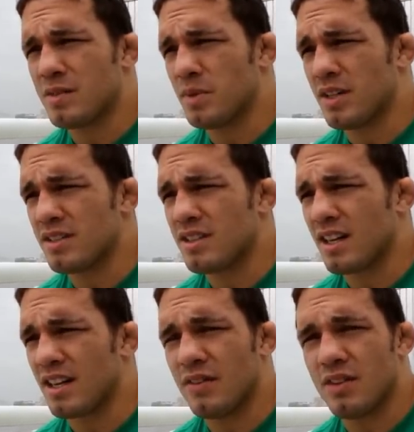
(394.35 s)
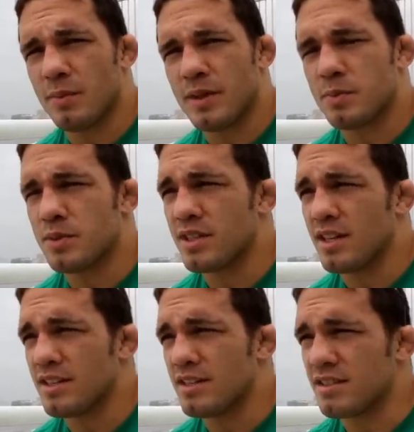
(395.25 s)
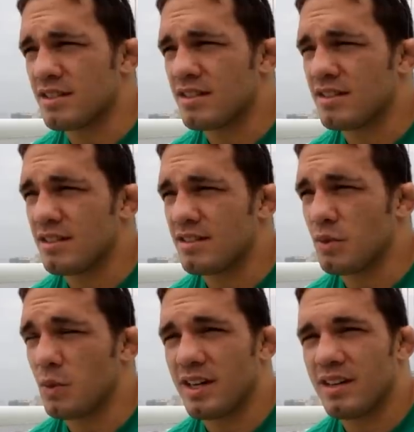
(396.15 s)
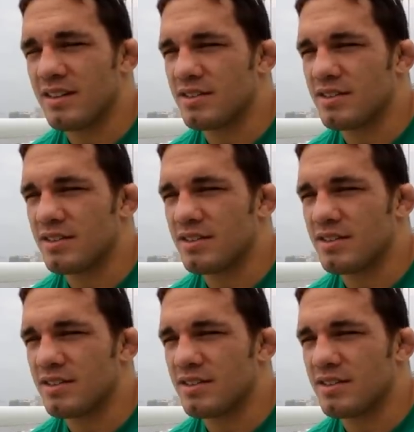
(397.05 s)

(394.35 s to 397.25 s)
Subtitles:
but it's not going to give you the best percentages to win.